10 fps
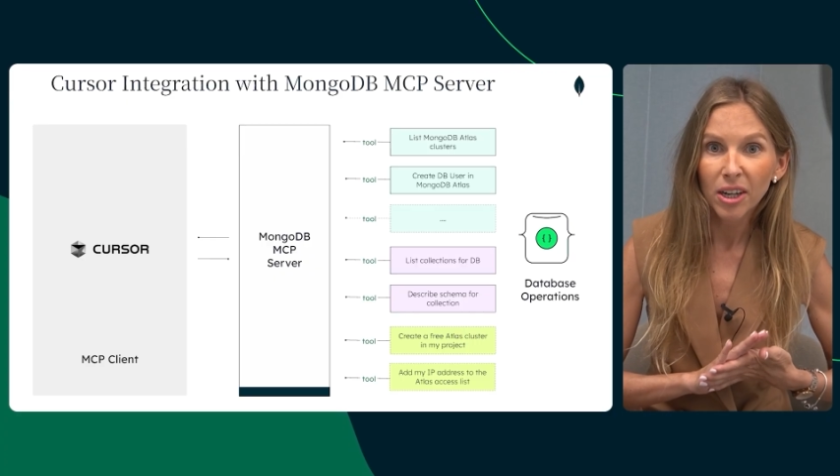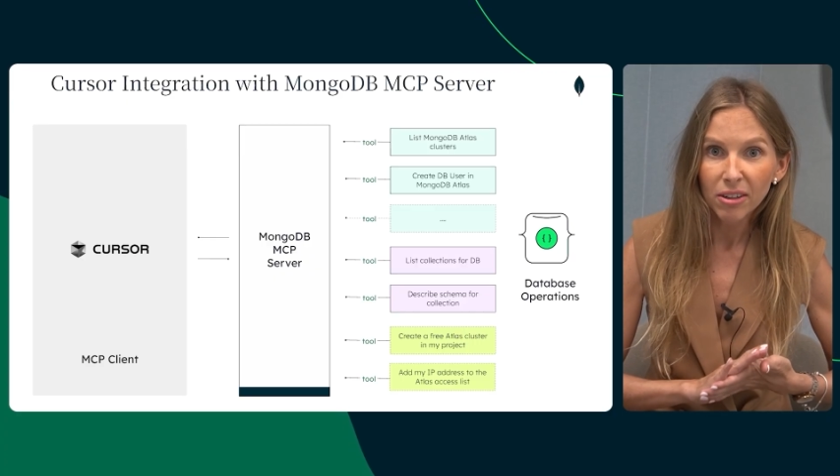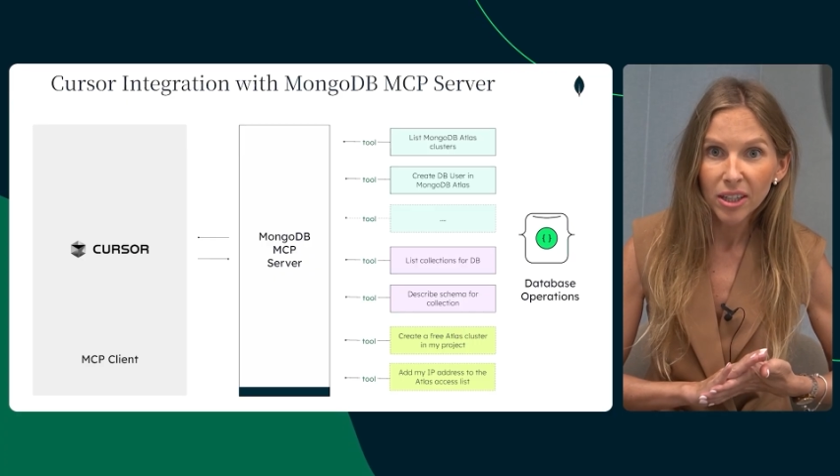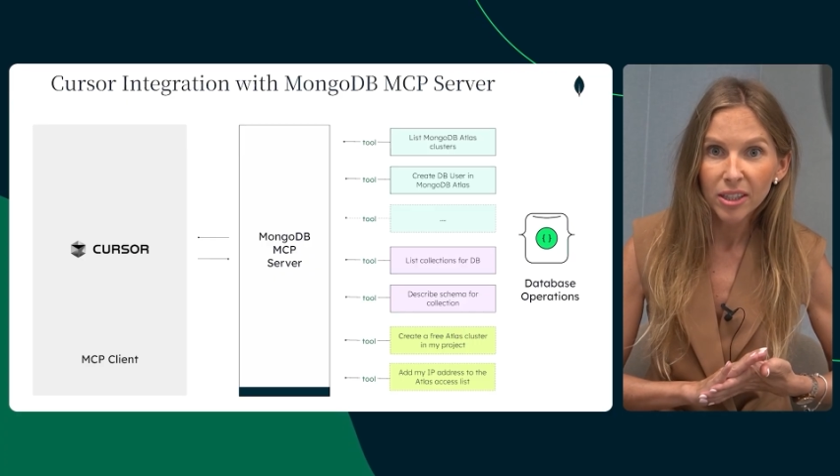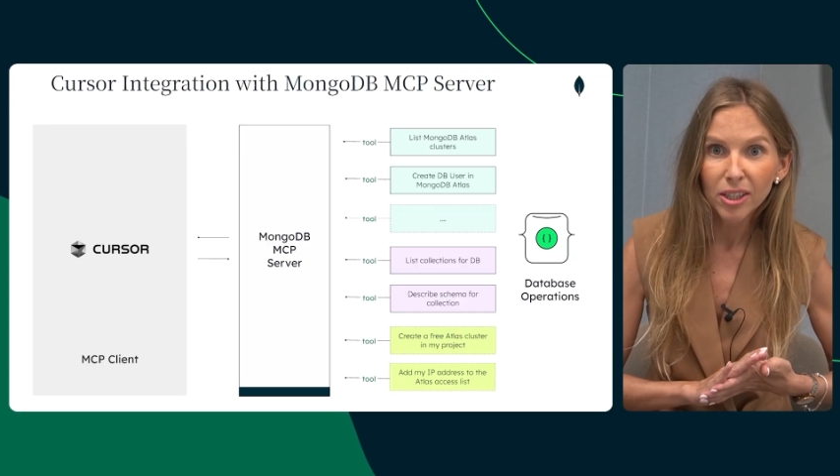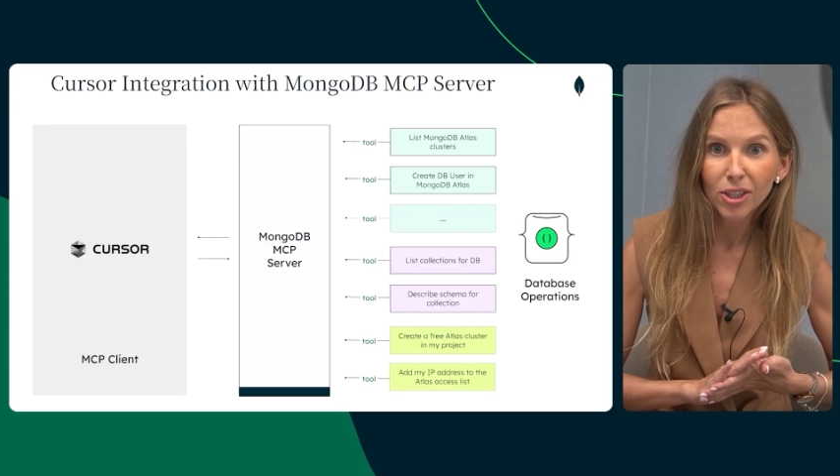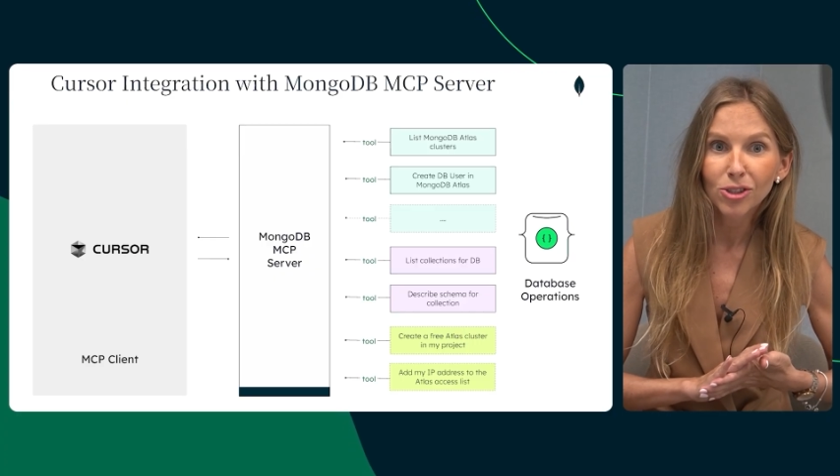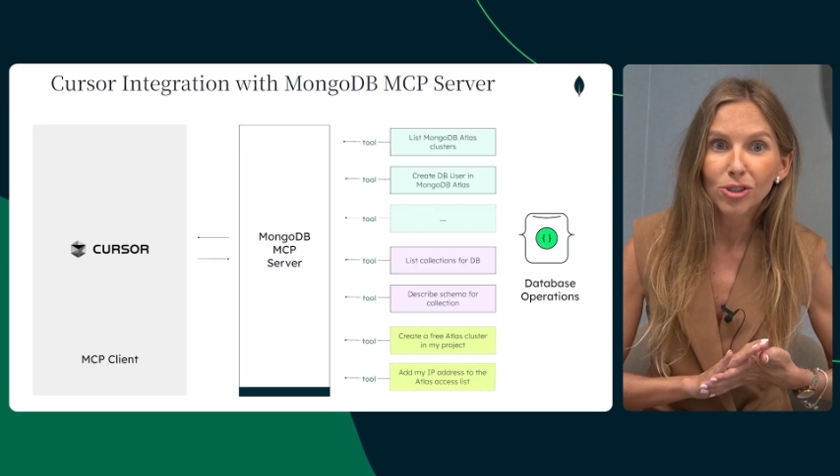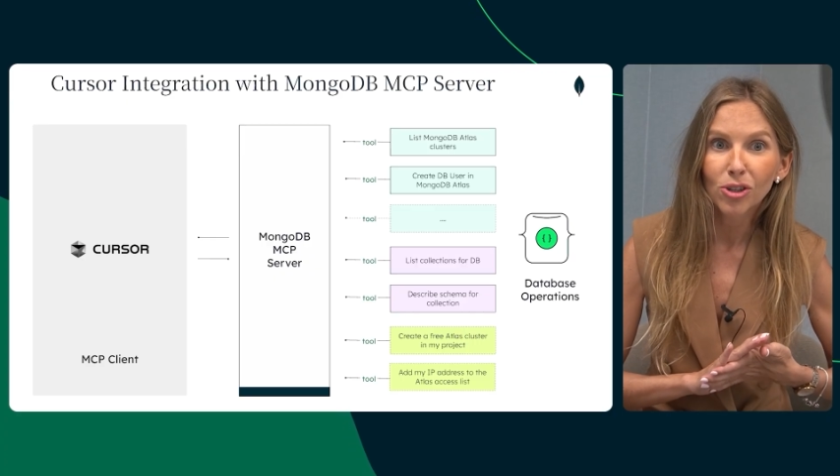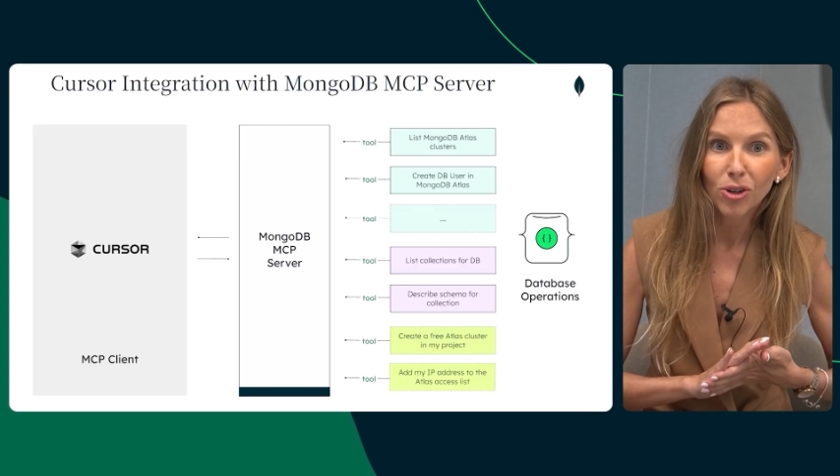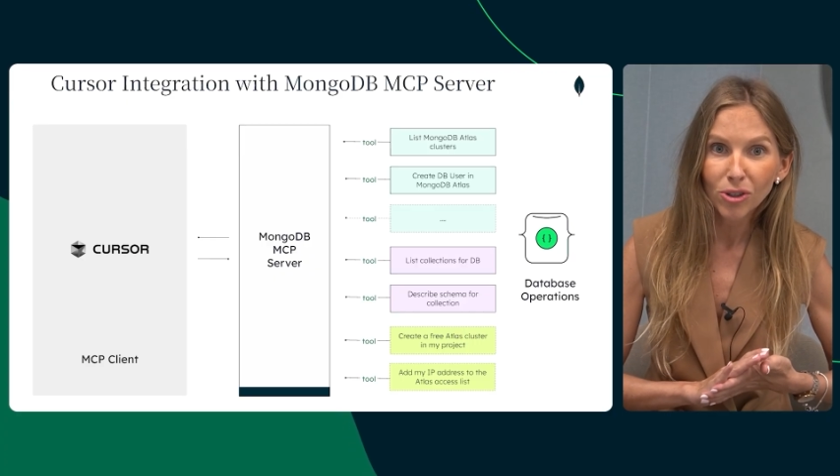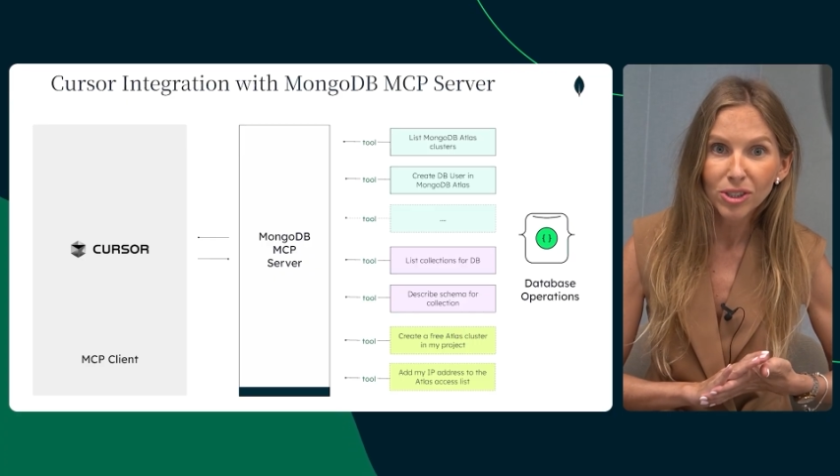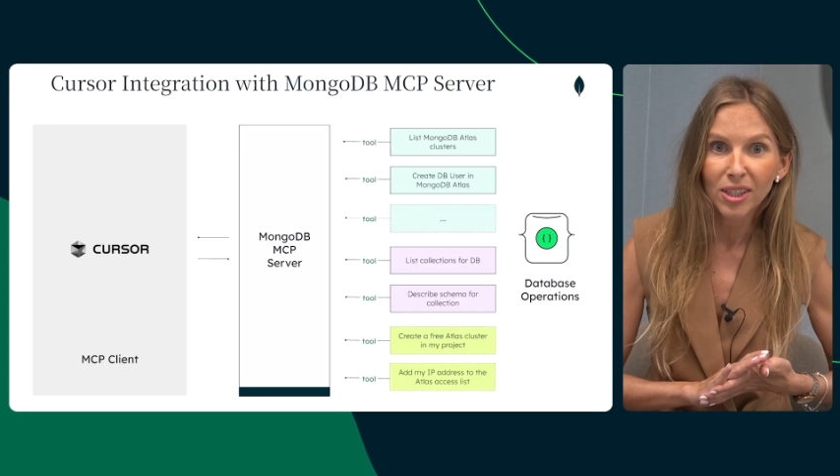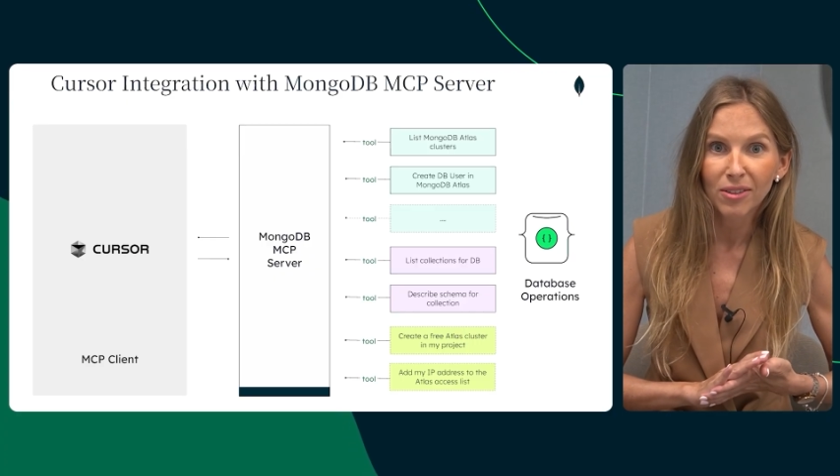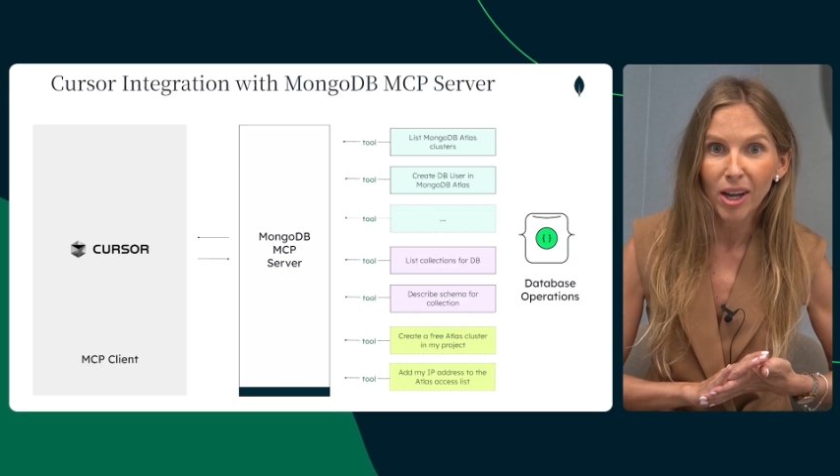directly into your
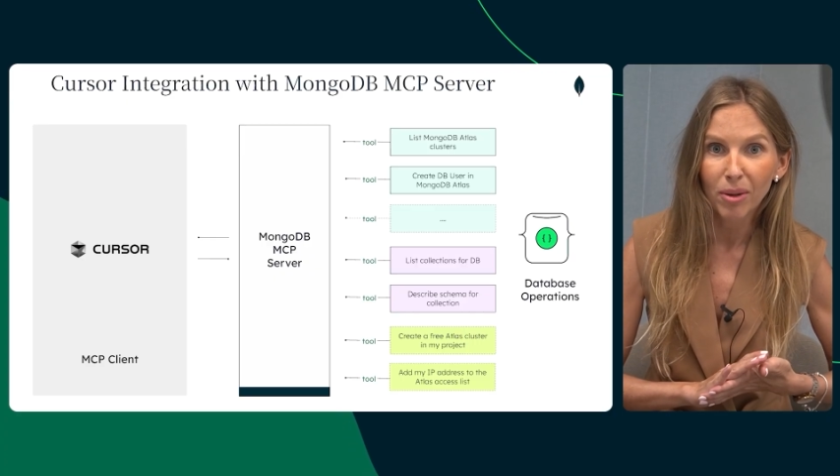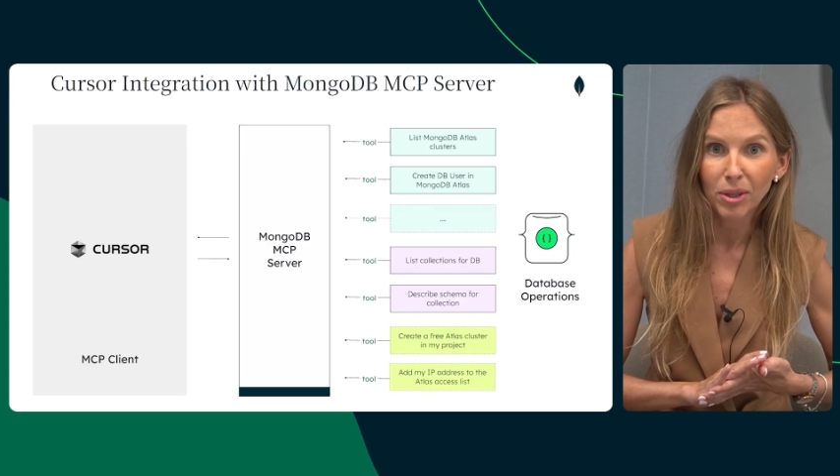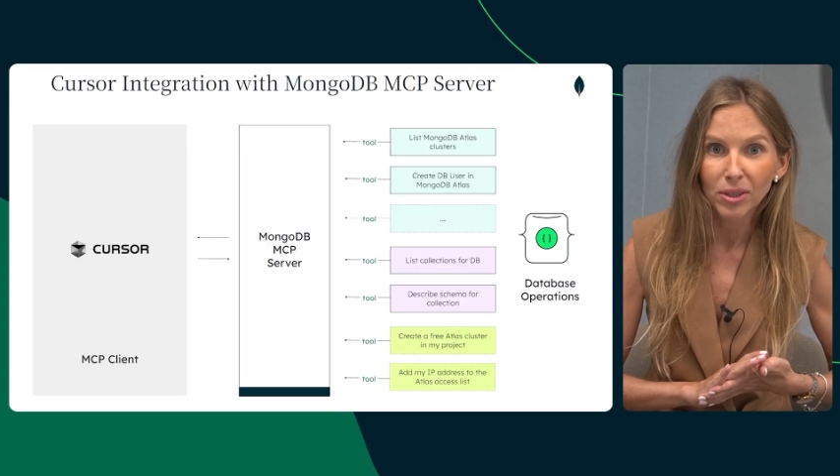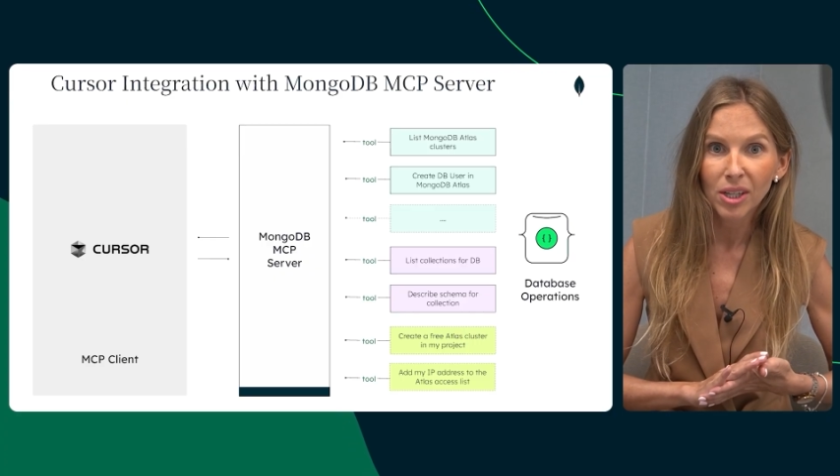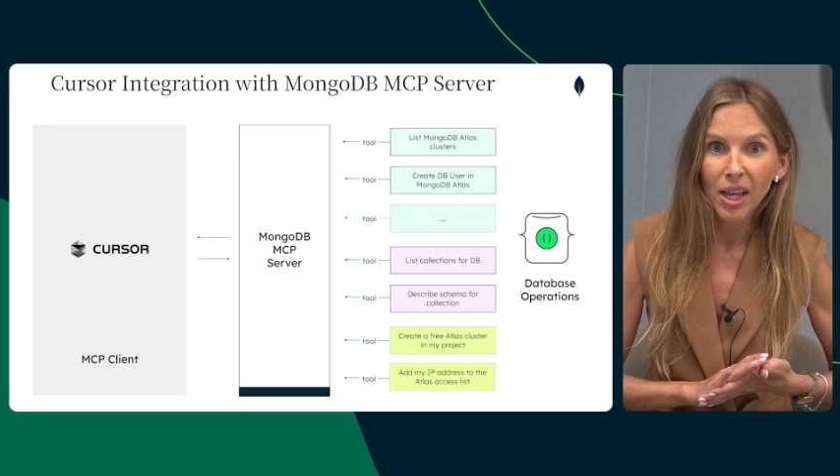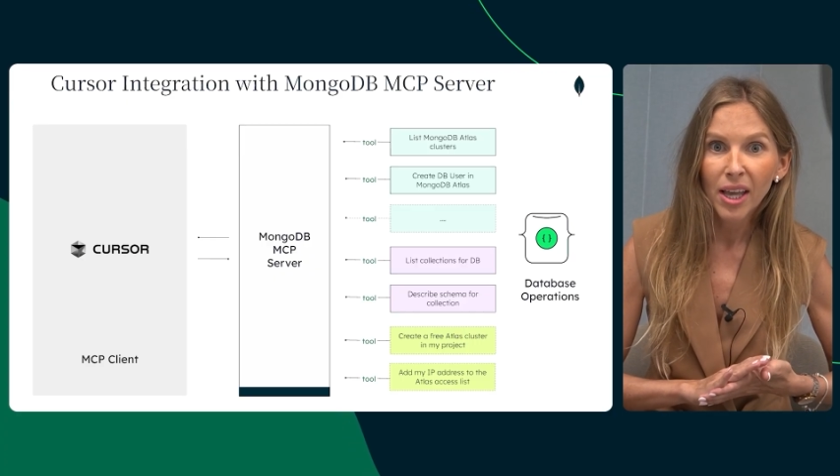coding environment.